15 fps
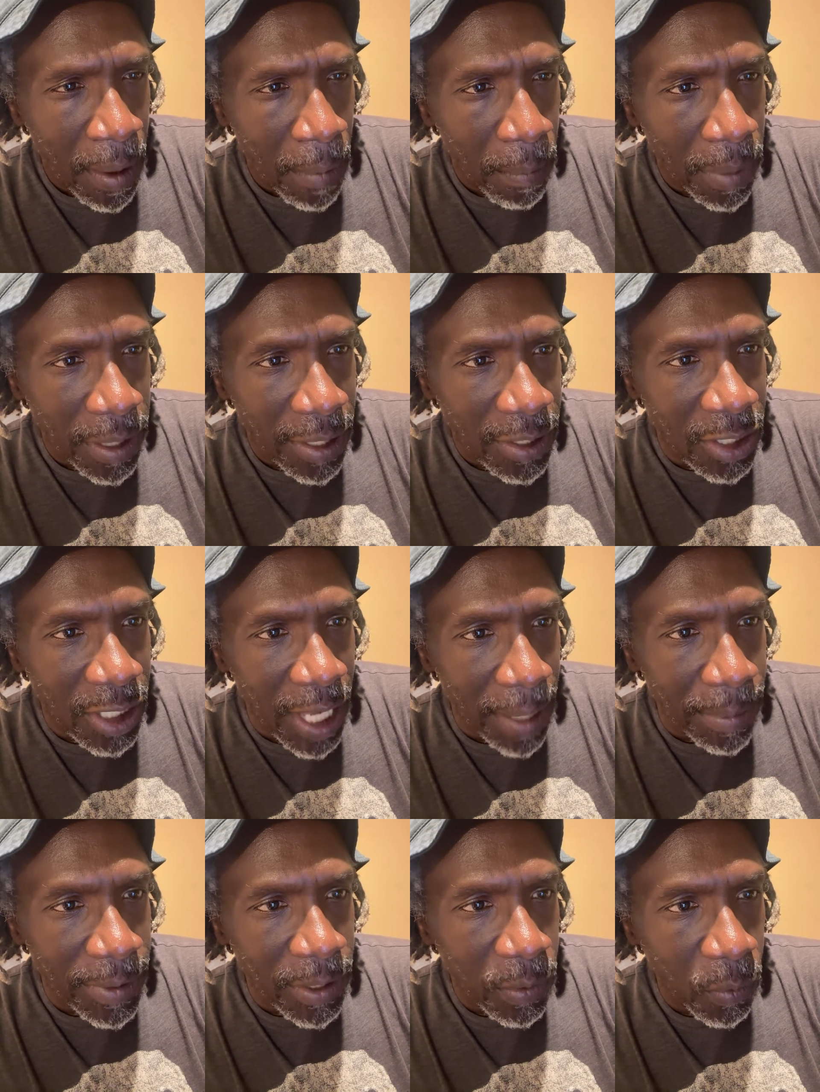But the
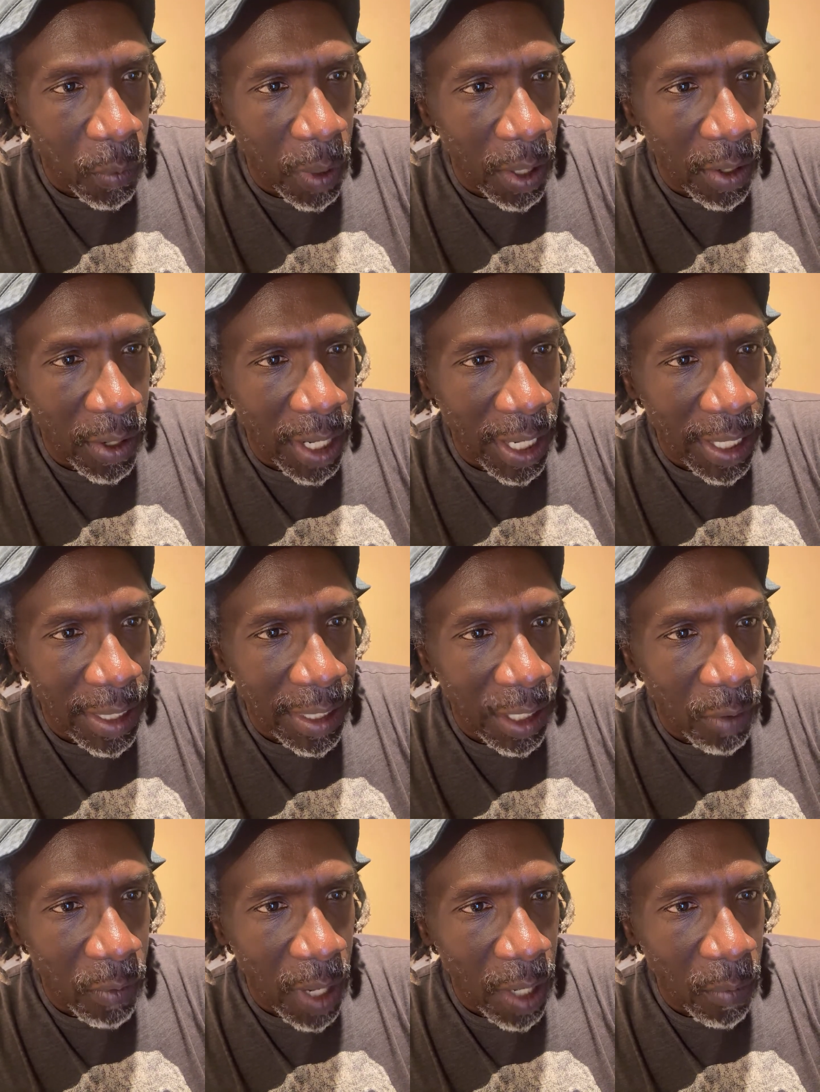shapes wherein the
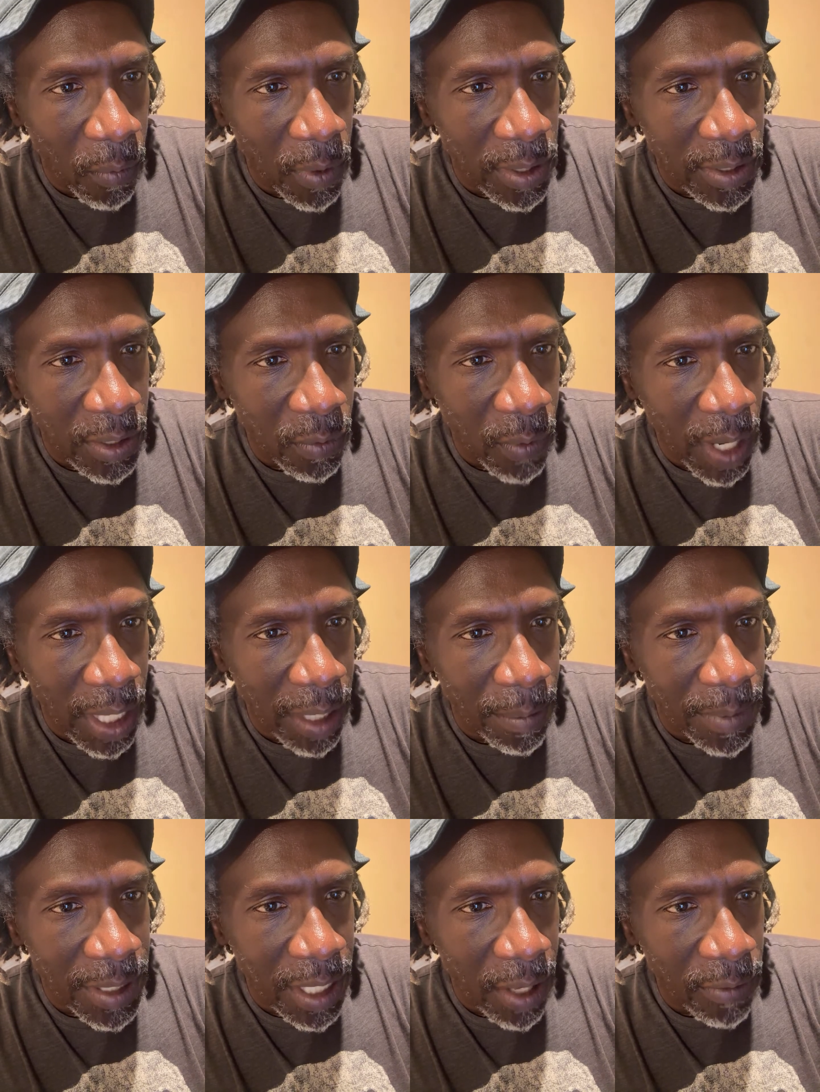great ones array
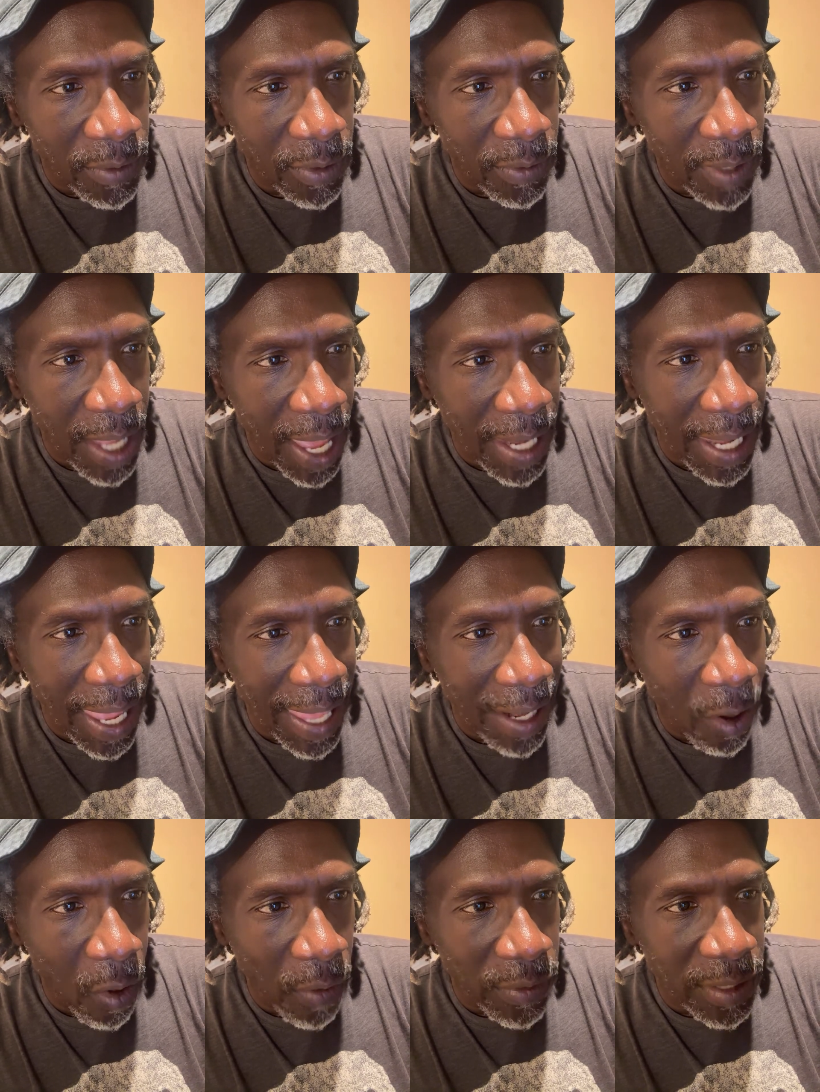themselves are not at
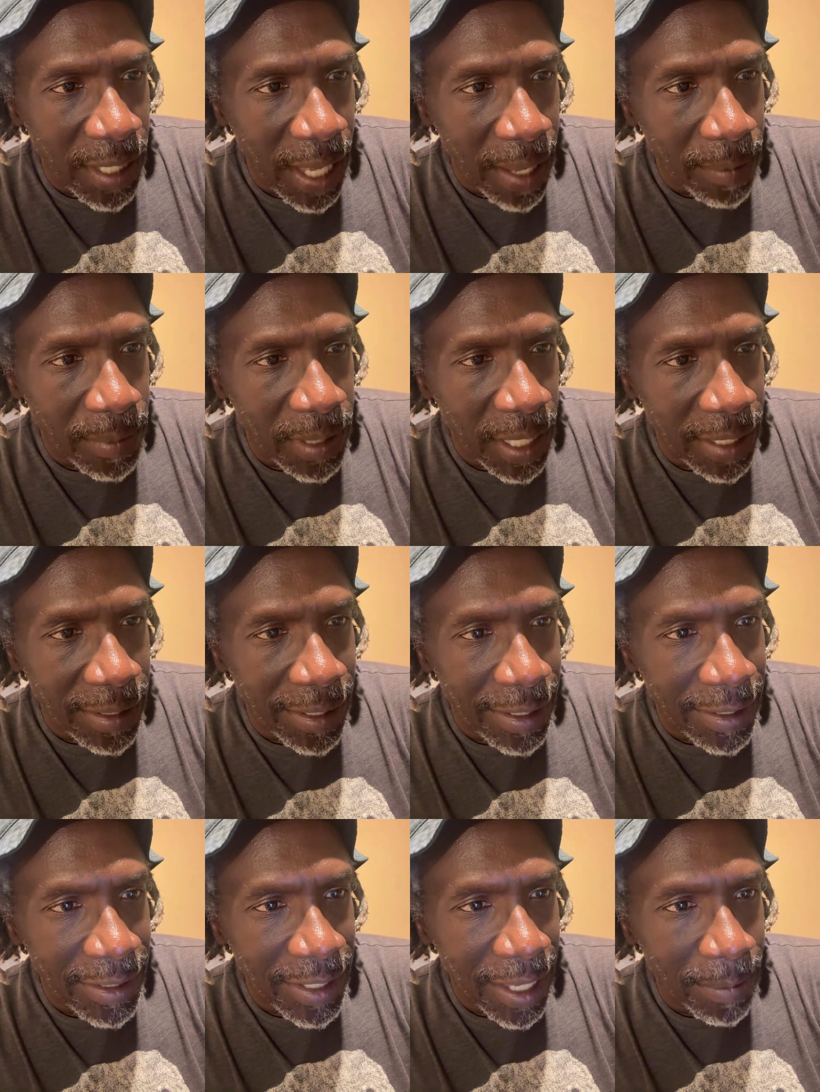all times like to
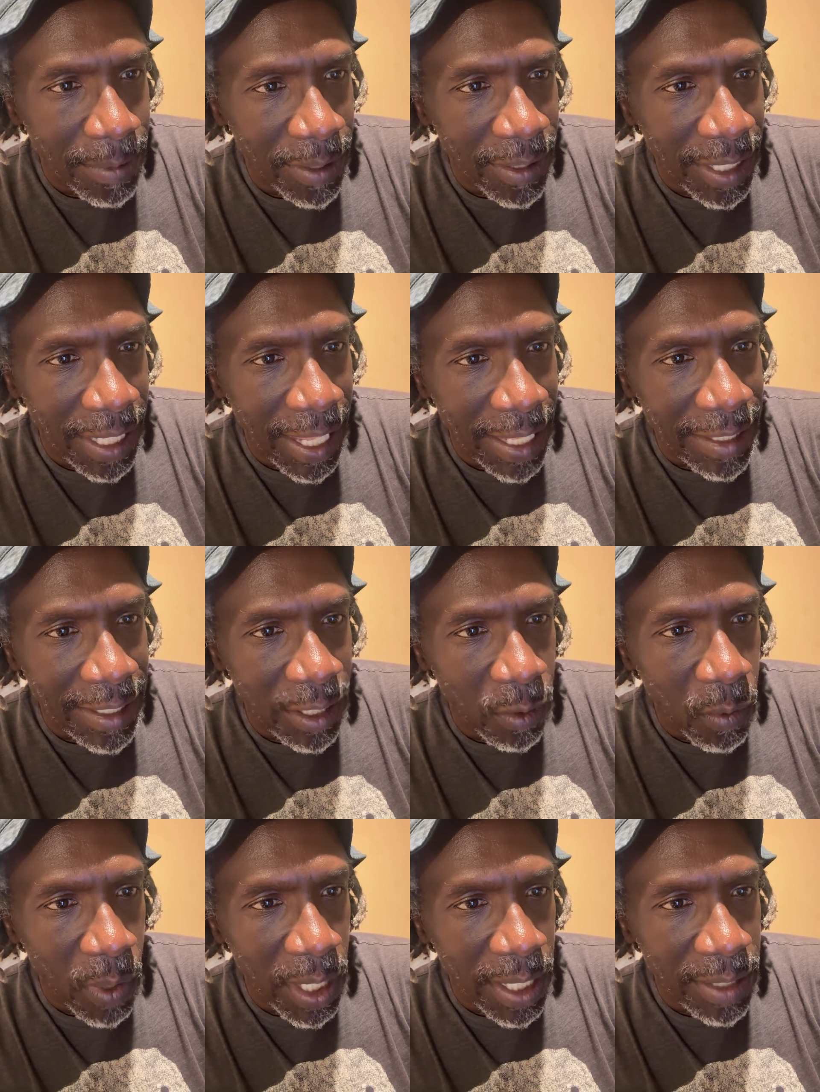the shapes of the kings and
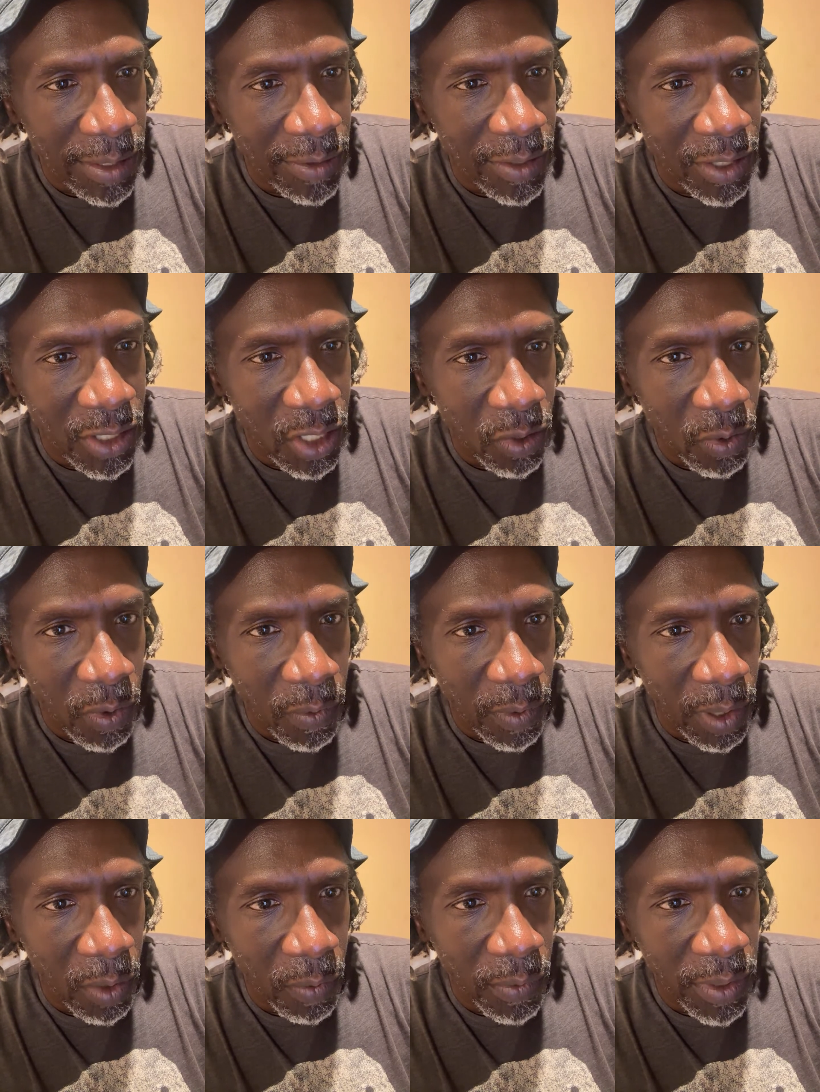queens of the children of
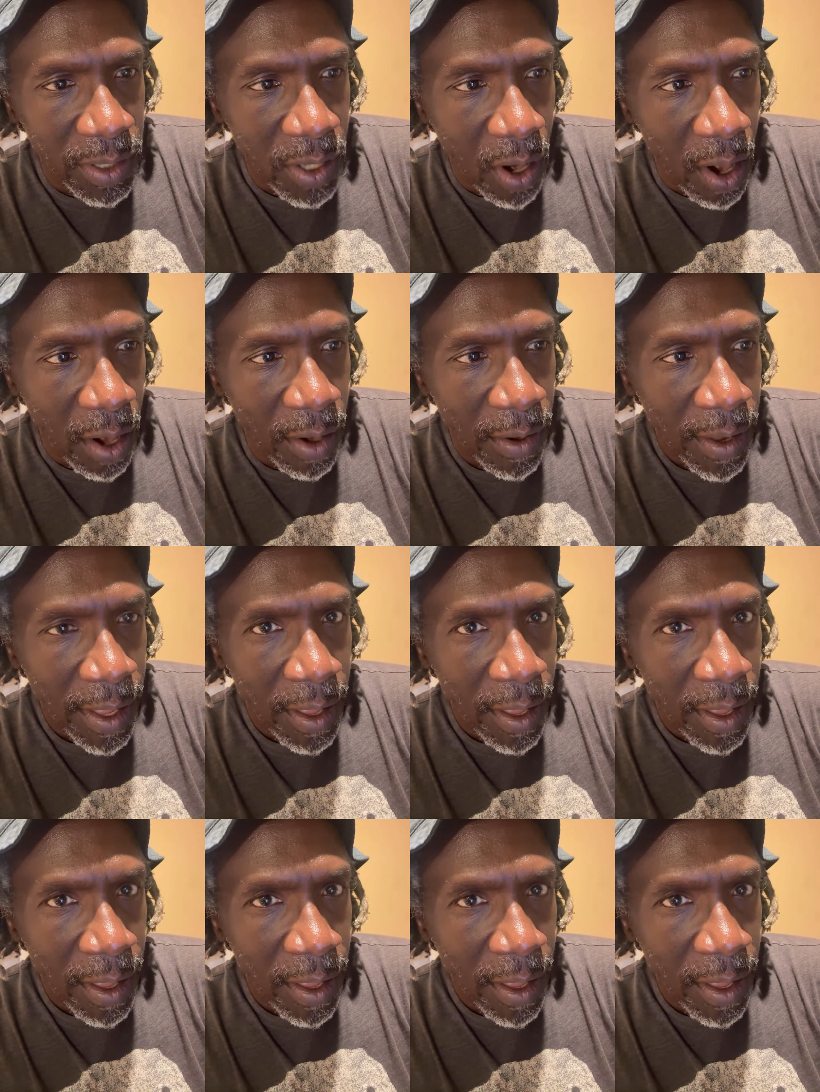Iluvatar.